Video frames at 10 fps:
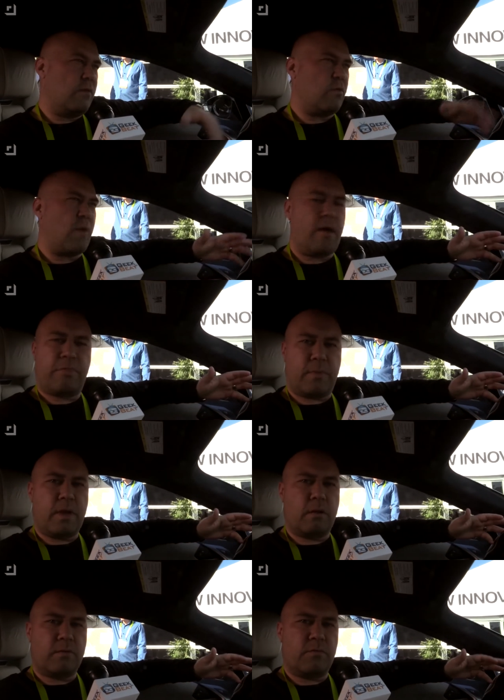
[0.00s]
of around
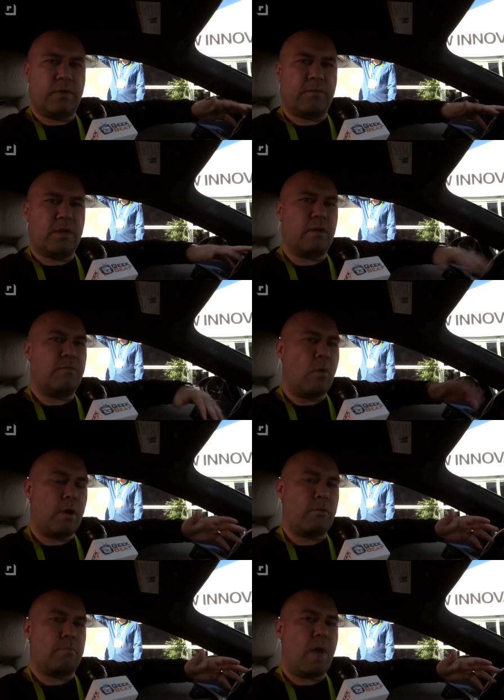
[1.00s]
350 to
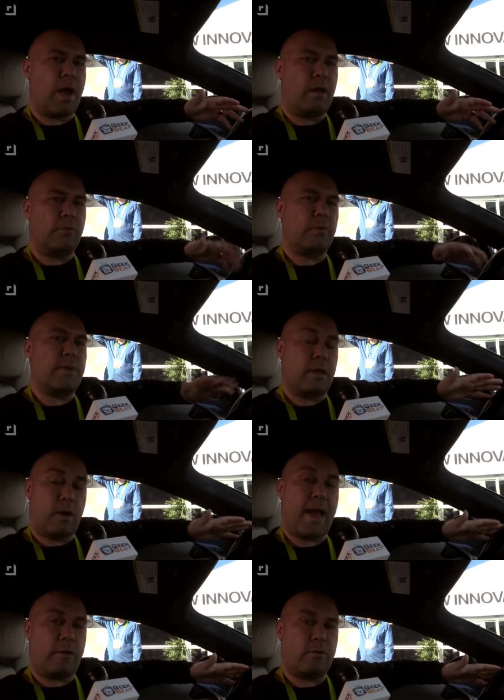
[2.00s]
400 miles, depending
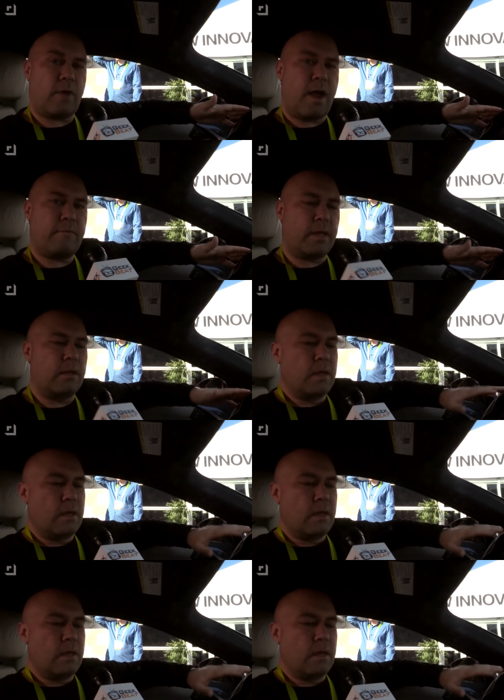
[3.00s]
on how you're driving.